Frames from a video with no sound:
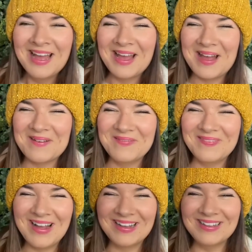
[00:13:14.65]
Um,
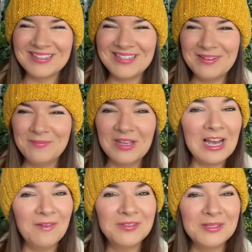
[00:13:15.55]
I got some
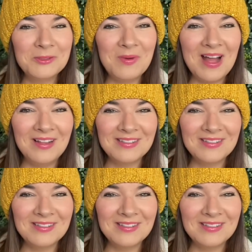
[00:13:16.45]
gloves as well.